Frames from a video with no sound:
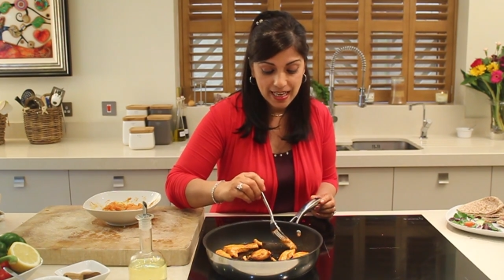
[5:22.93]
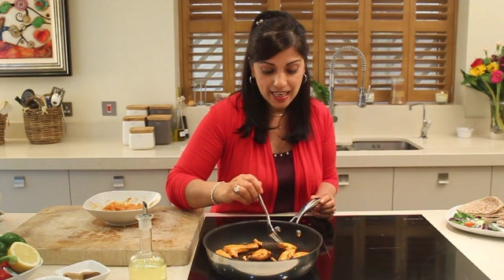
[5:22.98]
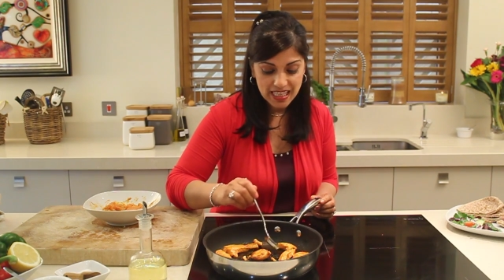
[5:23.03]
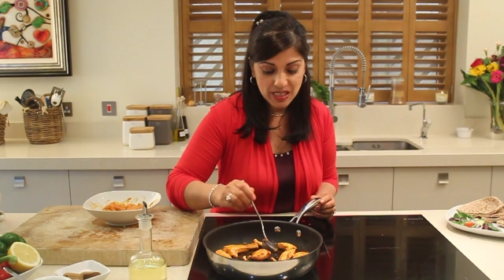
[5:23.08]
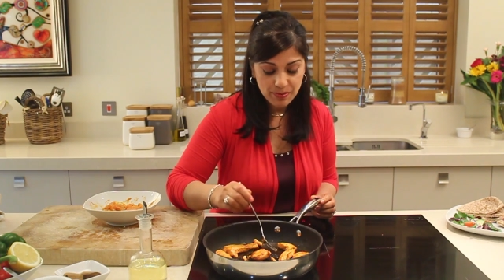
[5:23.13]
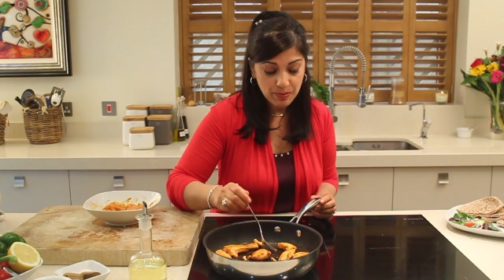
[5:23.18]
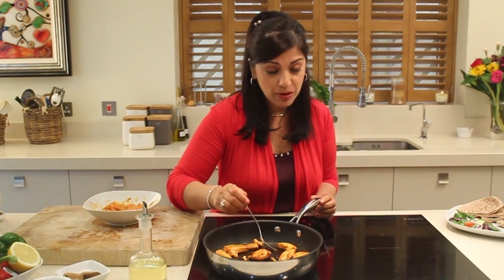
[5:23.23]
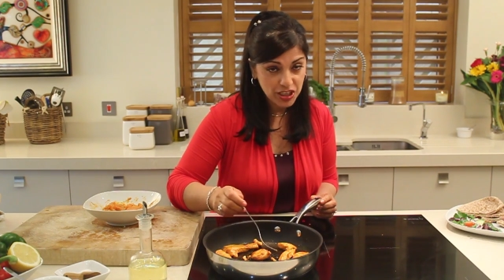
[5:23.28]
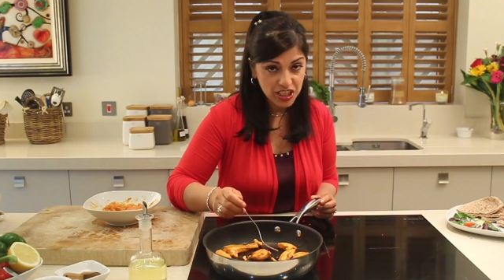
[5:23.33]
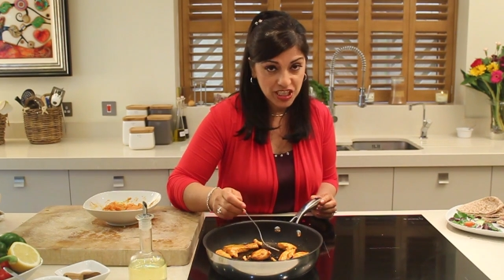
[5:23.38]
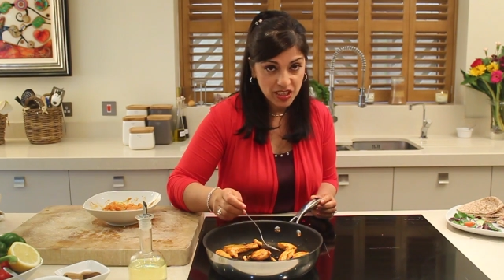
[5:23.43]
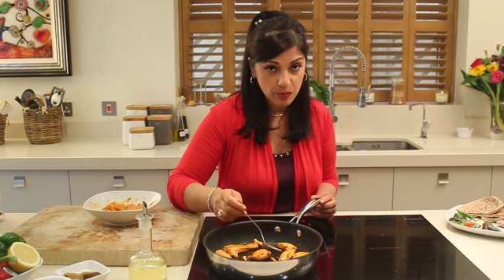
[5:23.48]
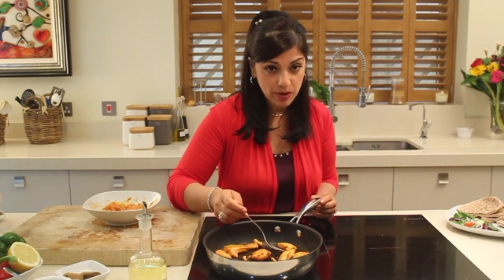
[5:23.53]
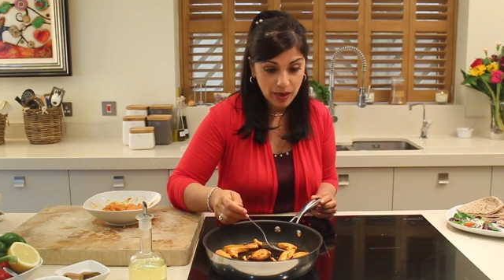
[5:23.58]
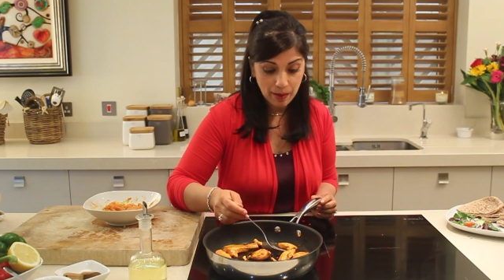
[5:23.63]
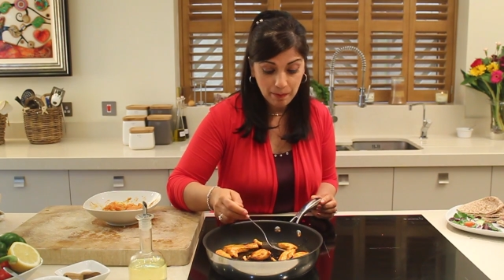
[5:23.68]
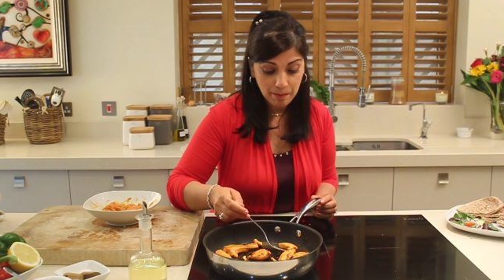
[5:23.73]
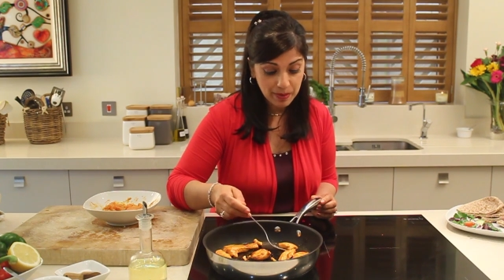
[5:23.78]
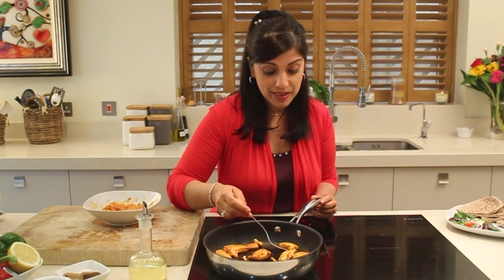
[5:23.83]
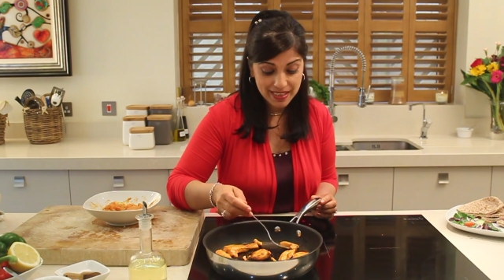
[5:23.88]
especially when
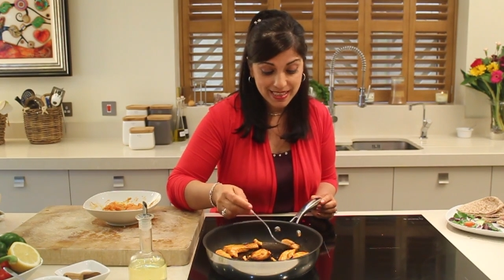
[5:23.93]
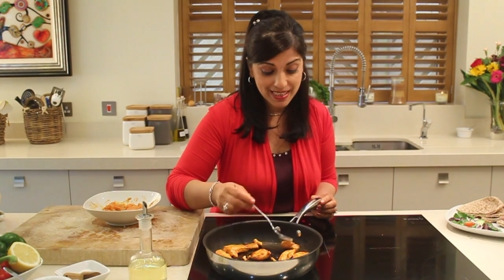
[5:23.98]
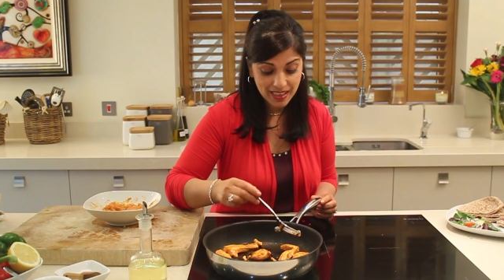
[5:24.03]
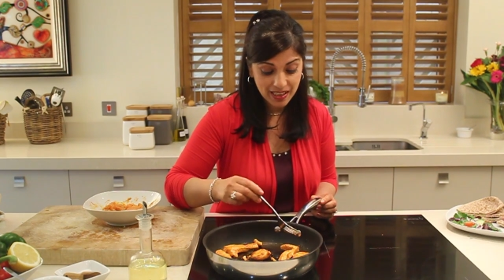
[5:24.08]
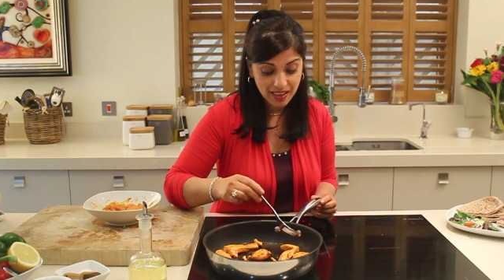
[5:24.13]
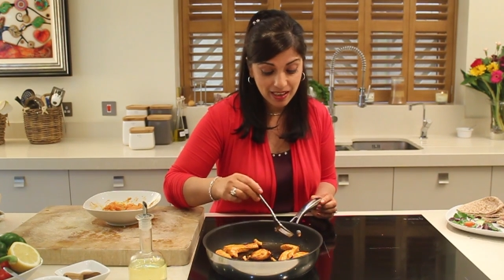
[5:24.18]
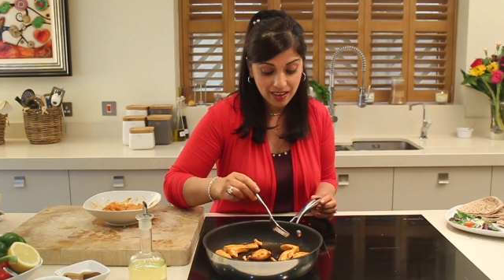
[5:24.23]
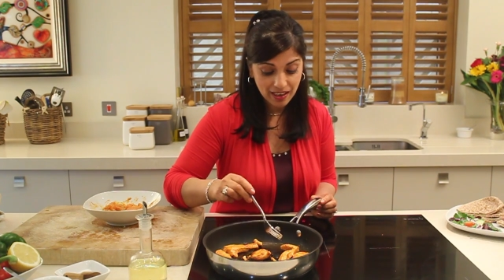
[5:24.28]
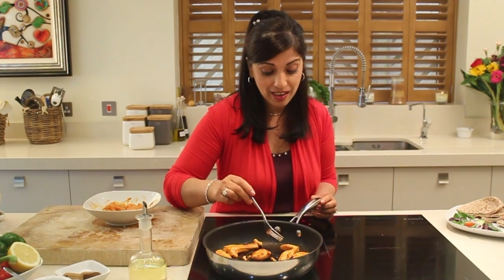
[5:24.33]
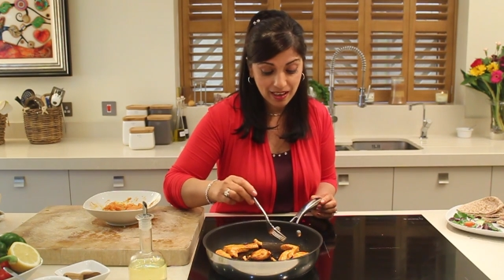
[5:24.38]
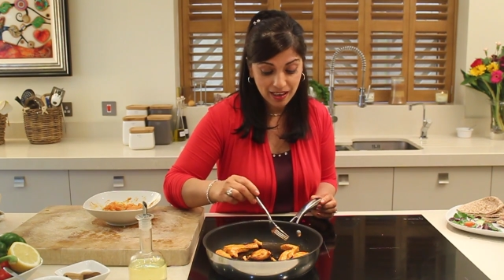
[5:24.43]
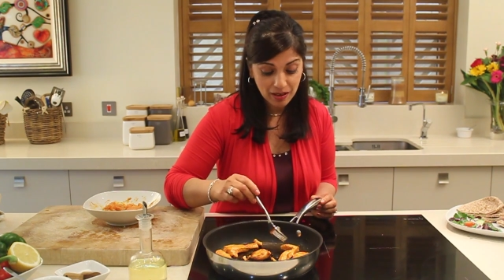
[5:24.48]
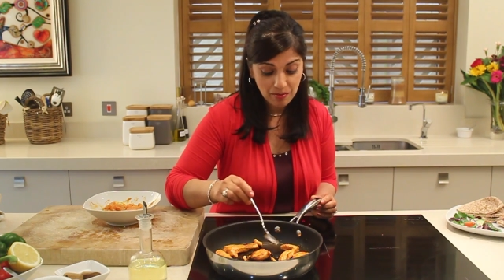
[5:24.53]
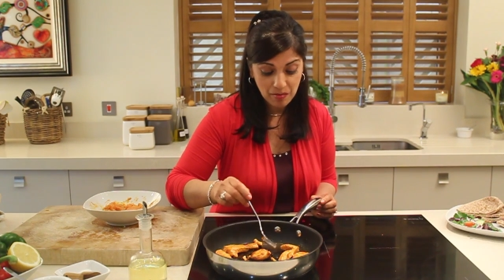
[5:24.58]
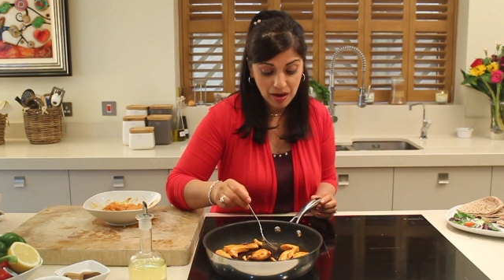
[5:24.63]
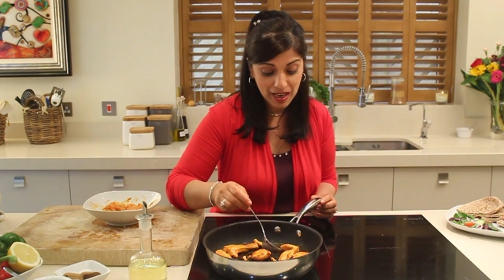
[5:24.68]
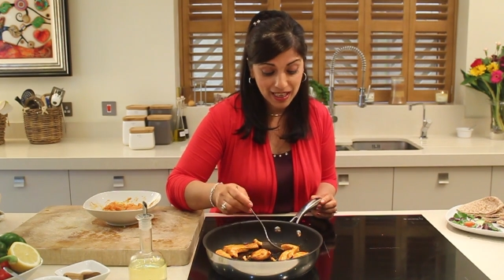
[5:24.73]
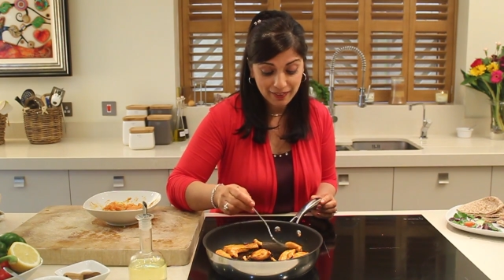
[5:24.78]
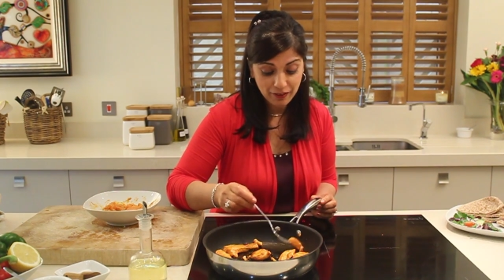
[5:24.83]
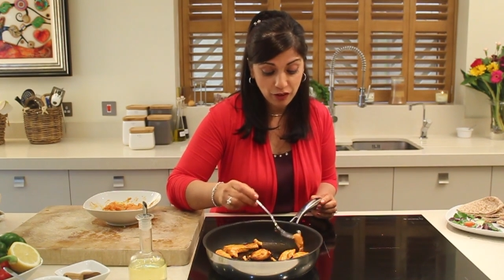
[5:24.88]
I'm busy
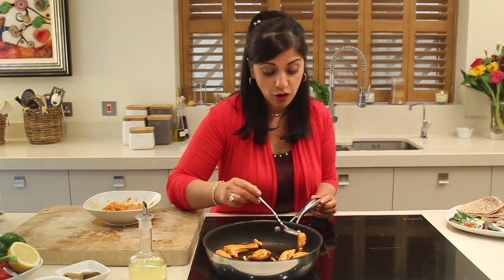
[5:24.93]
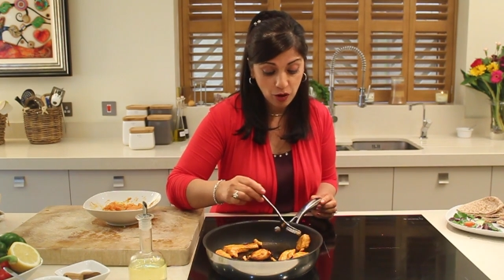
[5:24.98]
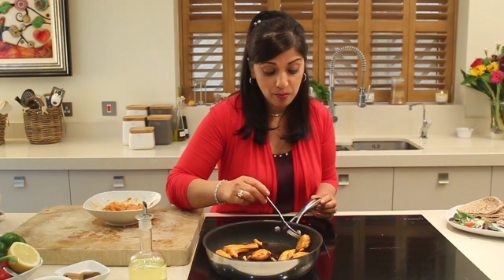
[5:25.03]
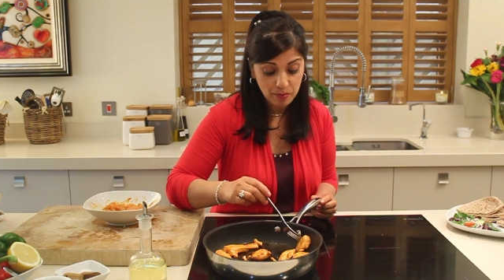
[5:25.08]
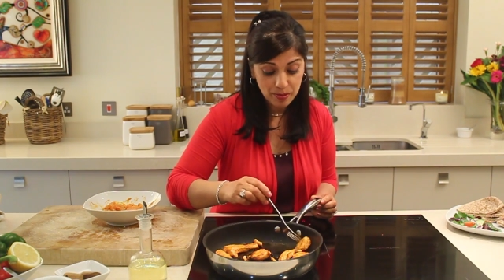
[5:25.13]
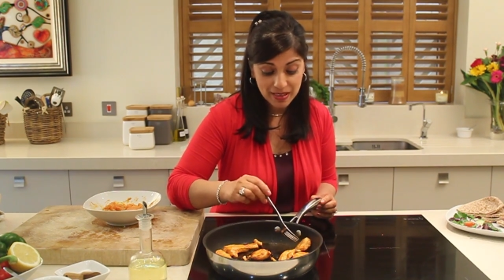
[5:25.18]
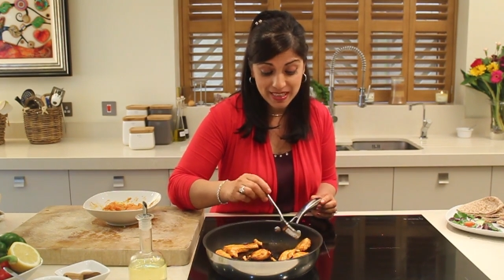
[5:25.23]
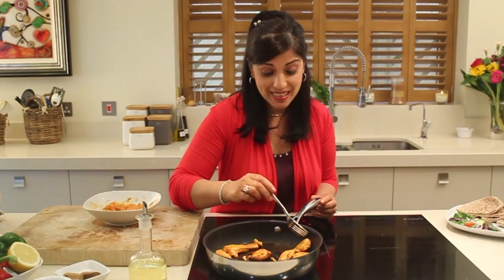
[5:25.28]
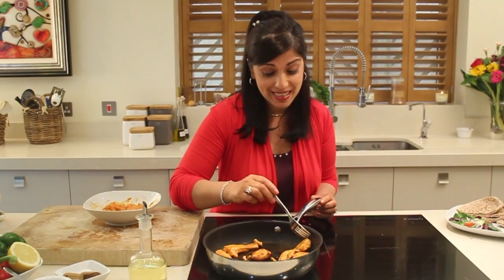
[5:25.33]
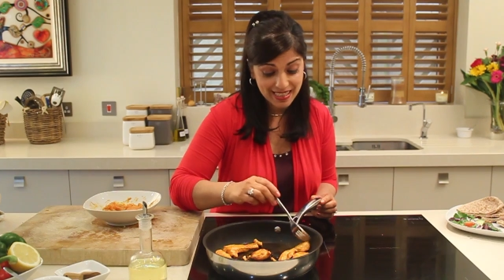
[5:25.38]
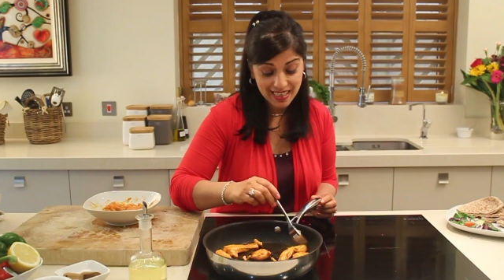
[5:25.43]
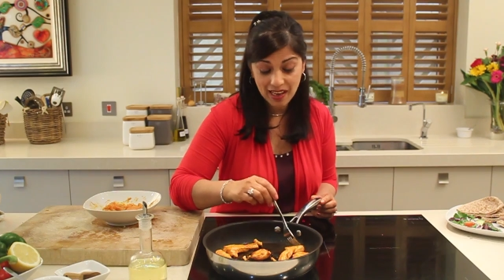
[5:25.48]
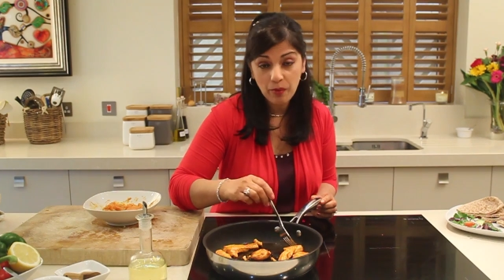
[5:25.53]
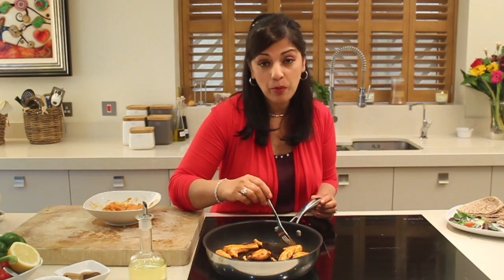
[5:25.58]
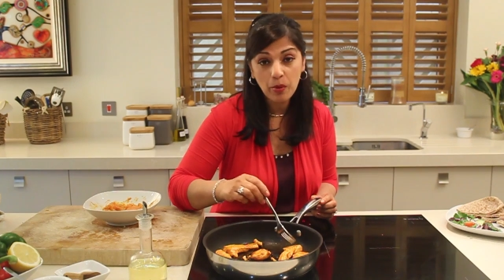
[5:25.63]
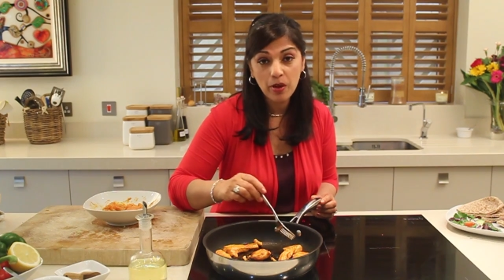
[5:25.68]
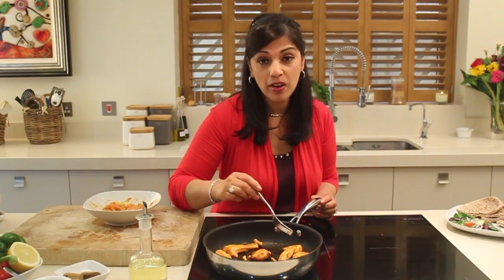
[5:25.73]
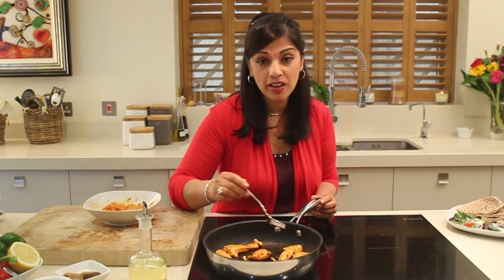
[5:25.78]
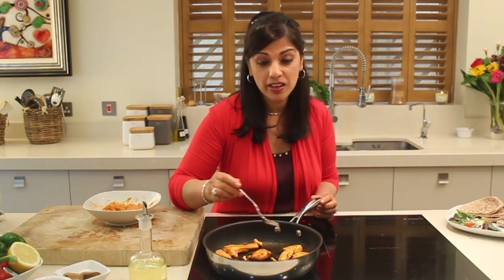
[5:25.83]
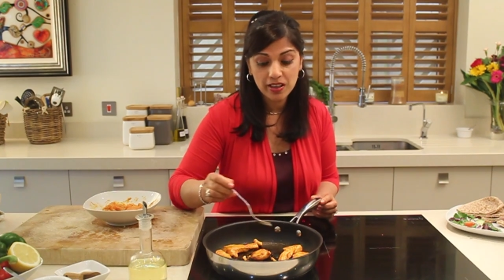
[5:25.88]
and I've got a busy day at
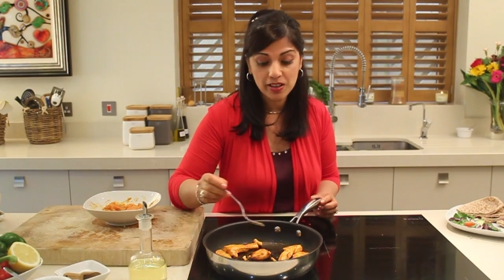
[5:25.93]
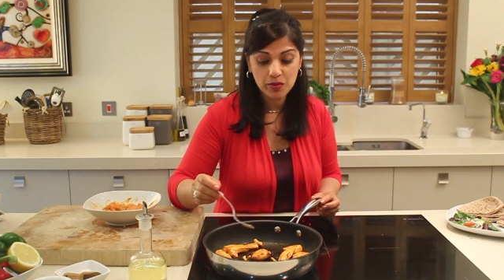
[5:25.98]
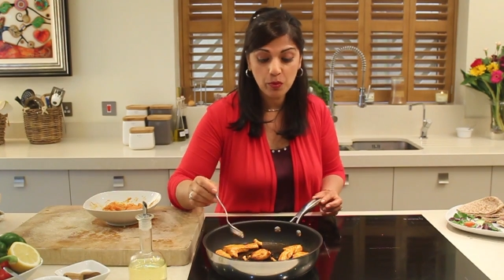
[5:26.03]
work.